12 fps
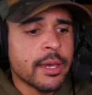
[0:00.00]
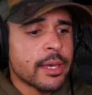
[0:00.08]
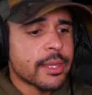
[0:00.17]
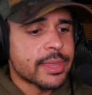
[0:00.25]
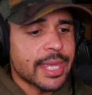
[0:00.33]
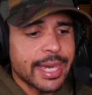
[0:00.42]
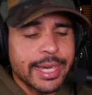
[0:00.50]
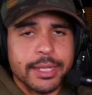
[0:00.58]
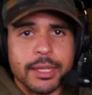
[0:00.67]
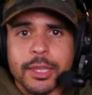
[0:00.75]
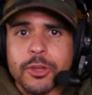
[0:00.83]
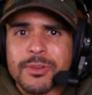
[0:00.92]
then
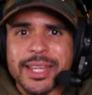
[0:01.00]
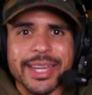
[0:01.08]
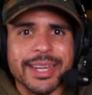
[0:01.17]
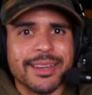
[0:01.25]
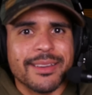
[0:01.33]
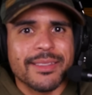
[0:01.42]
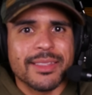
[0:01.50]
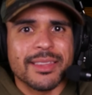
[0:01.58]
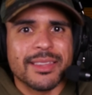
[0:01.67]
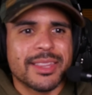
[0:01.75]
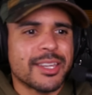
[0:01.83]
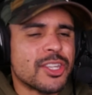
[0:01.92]
learning
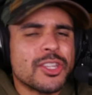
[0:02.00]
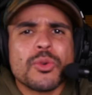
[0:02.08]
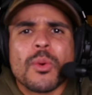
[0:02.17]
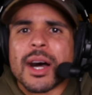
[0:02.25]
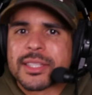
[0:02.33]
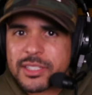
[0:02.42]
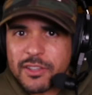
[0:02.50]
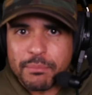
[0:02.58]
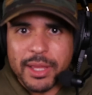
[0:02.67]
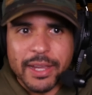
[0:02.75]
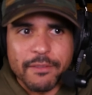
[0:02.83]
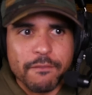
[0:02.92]
the nuances of
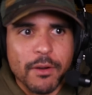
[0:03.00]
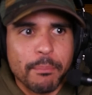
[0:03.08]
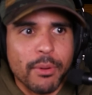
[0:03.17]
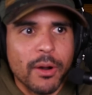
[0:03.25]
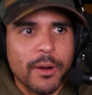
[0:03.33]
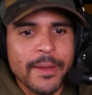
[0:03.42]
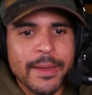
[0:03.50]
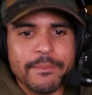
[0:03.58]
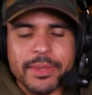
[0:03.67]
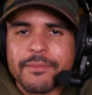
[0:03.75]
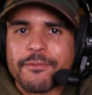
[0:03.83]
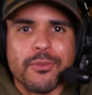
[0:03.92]
playing football.
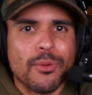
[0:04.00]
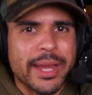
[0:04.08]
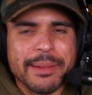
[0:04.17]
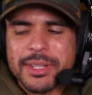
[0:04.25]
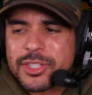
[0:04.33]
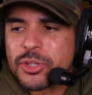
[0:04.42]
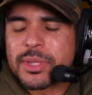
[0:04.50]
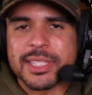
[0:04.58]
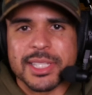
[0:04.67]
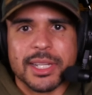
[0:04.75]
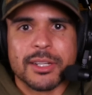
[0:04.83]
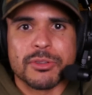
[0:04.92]
For him to do
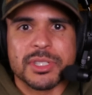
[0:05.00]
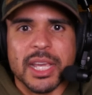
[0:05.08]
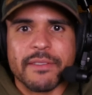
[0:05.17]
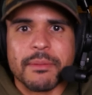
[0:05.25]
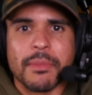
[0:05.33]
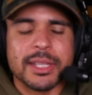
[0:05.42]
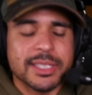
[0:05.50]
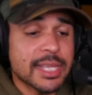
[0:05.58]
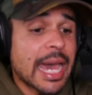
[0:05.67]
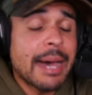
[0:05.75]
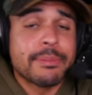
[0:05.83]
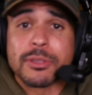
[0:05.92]
this in under 7 months is
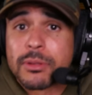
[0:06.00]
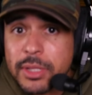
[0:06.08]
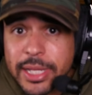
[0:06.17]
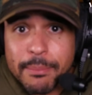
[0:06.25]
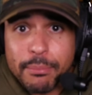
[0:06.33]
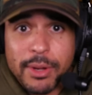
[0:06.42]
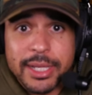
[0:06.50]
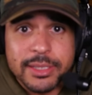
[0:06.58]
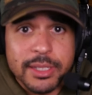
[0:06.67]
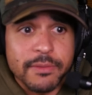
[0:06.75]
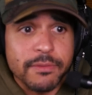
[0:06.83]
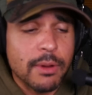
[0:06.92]
absolutely
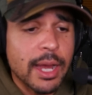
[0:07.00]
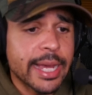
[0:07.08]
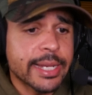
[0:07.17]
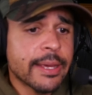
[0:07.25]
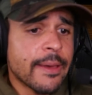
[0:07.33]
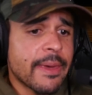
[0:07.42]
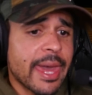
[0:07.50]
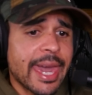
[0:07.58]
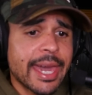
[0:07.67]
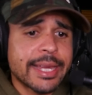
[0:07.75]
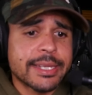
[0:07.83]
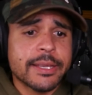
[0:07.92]
impressive, right?
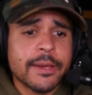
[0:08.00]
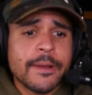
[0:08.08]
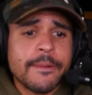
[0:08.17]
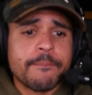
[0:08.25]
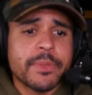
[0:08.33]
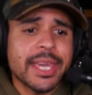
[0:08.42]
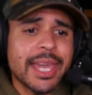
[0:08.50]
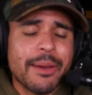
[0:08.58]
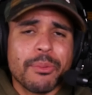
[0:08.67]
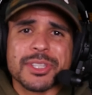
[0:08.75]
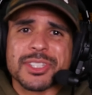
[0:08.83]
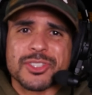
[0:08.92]
And it
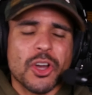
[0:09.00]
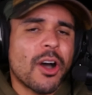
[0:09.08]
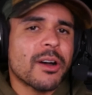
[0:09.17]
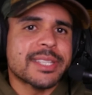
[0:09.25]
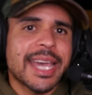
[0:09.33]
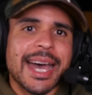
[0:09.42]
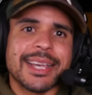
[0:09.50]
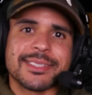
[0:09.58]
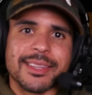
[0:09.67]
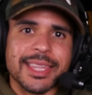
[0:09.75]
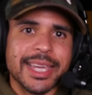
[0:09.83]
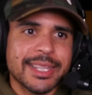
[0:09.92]
was a tall task
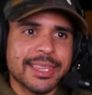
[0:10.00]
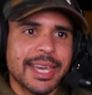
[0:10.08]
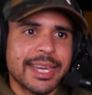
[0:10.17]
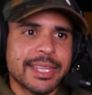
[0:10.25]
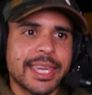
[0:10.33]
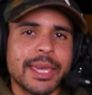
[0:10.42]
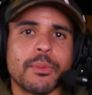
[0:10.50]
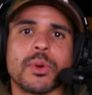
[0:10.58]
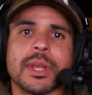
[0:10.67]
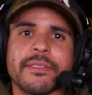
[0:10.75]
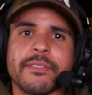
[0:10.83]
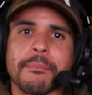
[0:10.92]
to think that he
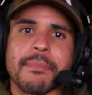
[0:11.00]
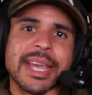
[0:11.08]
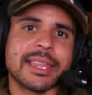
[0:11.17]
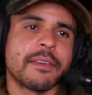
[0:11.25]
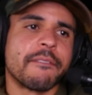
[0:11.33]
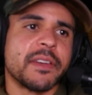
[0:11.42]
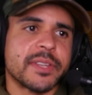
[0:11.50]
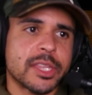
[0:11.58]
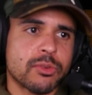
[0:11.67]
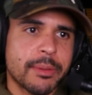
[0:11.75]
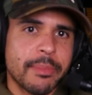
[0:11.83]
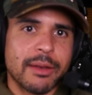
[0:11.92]
would even make the
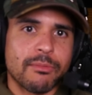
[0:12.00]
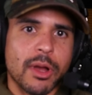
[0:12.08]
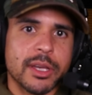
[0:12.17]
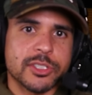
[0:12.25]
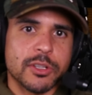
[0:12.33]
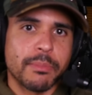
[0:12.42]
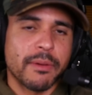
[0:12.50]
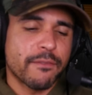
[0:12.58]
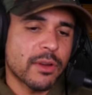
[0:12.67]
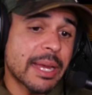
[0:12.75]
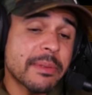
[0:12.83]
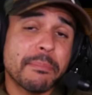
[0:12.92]
53-man roster, but
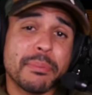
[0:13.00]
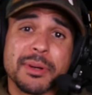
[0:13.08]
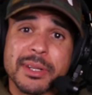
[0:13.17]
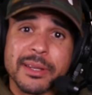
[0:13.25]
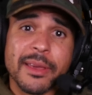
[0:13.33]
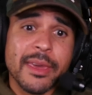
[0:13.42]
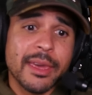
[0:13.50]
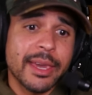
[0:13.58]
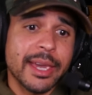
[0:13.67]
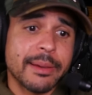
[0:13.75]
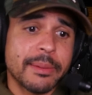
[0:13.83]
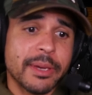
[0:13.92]
for him to
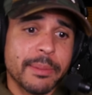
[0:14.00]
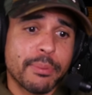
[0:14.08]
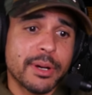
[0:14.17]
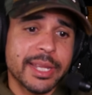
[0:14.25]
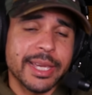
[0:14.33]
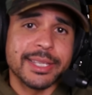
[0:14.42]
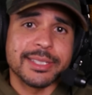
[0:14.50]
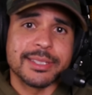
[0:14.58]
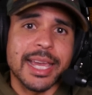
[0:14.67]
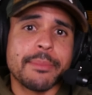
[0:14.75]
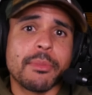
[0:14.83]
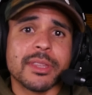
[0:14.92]
put his
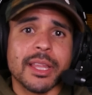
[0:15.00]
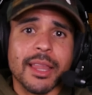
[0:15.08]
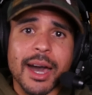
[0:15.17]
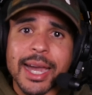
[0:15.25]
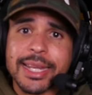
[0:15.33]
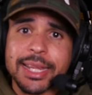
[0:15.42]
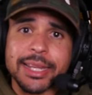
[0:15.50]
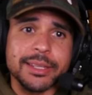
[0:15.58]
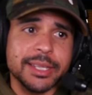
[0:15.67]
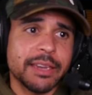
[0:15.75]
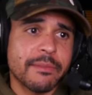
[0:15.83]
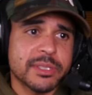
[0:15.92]
name on the line
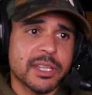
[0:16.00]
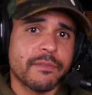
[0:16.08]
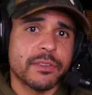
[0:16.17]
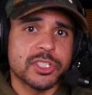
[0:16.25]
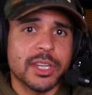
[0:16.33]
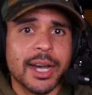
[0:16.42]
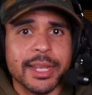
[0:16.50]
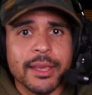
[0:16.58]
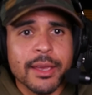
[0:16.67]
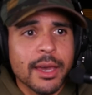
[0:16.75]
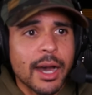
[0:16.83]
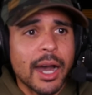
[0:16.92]
and give himself a shot,
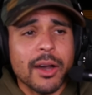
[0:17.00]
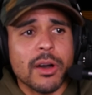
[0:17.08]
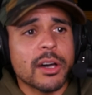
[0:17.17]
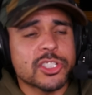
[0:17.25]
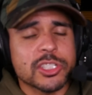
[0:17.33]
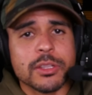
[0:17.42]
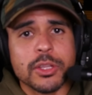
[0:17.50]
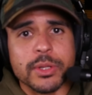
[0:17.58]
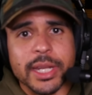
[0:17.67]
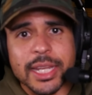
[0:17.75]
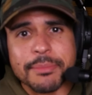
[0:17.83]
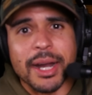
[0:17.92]
I'll
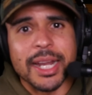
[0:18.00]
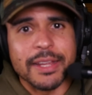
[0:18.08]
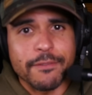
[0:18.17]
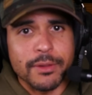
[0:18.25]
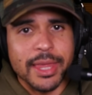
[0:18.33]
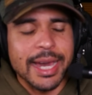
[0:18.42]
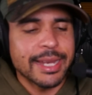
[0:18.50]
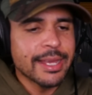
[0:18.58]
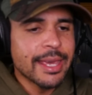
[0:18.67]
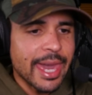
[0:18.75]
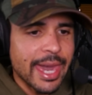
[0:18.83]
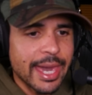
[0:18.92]
salute anybody for that.
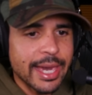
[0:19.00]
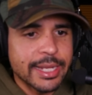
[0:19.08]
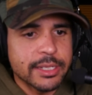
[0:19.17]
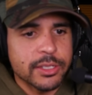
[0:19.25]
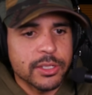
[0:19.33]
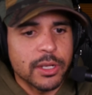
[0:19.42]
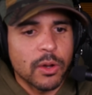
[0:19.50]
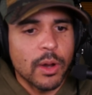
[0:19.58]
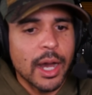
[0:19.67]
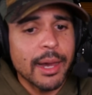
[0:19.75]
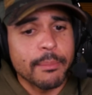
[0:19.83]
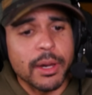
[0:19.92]
And you know,
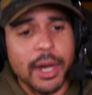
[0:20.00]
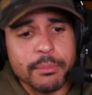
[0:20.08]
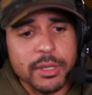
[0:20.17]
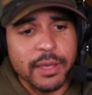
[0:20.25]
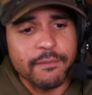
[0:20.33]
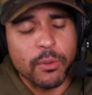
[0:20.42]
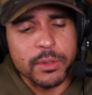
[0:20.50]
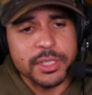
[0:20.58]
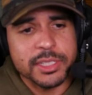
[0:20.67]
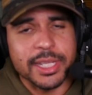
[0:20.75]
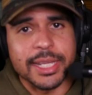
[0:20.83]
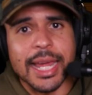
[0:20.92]
I'm looking forward to
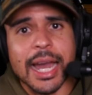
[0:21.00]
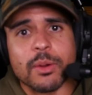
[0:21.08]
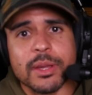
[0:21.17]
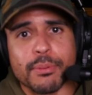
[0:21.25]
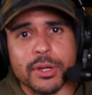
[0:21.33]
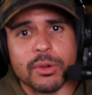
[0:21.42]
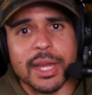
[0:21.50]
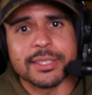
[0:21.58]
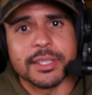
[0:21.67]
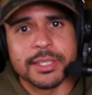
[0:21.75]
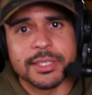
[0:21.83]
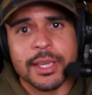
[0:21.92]
seeing how he
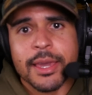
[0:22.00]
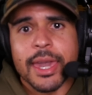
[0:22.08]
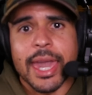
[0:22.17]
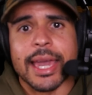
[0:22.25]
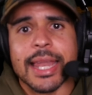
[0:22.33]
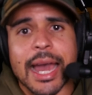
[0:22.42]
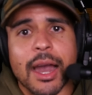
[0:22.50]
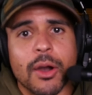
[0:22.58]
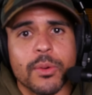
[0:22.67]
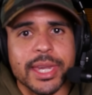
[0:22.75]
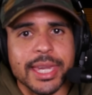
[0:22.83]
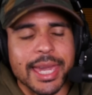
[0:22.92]
progresses and
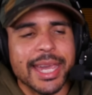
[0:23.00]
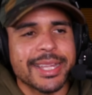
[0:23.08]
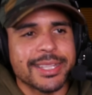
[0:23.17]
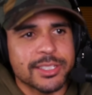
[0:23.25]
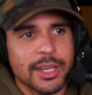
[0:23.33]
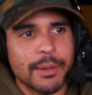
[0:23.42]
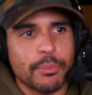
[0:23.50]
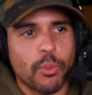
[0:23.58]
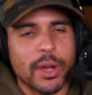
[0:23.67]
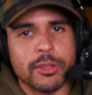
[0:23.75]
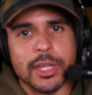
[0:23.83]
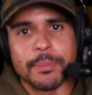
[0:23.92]
how he ends up,
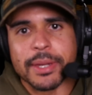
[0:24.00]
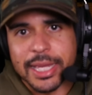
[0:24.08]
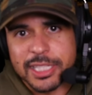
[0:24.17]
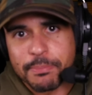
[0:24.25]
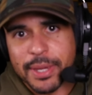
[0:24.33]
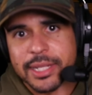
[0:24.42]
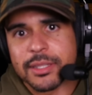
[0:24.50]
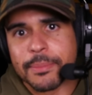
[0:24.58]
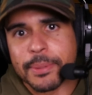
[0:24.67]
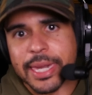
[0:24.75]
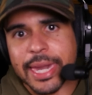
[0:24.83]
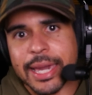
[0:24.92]
whether he gets picked
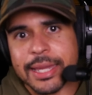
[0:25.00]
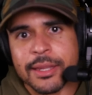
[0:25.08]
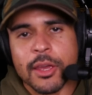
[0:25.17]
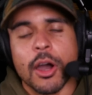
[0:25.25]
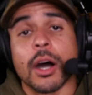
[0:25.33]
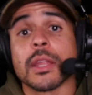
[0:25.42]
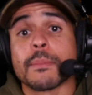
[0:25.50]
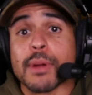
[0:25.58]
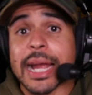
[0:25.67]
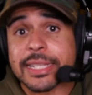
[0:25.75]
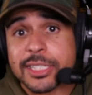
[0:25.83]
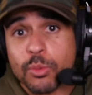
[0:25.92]
up again on the
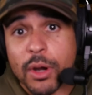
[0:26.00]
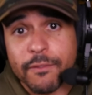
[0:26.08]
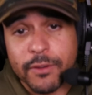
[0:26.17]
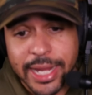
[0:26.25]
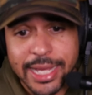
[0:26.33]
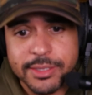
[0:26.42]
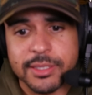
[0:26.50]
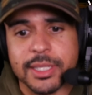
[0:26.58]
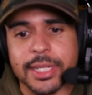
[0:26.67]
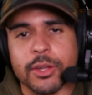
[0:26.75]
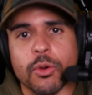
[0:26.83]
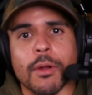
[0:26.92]
practice squad for Kansas
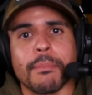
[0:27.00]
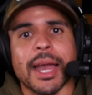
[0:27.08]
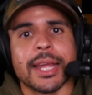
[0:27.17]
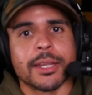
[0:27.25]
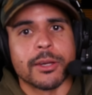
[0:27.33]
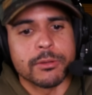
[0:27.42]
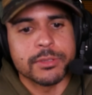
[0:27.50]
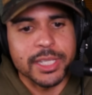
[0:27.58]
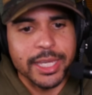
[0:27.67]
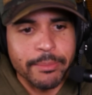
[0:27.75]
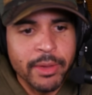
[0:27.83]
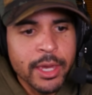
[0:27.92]
City or by another
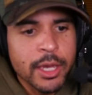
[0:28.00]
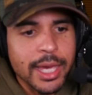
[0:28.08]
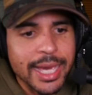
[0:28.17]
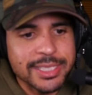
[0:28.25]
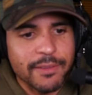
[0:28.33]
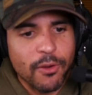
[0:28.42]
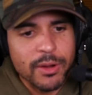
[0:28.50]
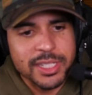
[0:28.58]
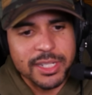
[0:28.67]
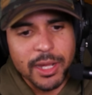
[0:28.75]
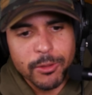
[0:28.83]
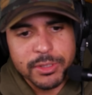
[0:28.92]
team. As far as
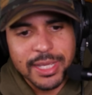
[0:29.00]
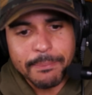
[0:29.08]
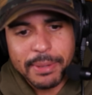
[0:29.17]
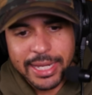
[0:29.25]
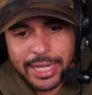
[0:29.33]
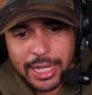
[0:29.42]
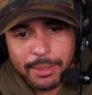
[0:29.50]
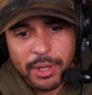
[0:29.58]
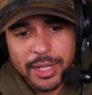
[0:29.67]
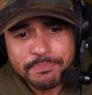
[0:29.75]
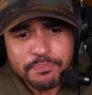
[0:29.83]
another team picking him up,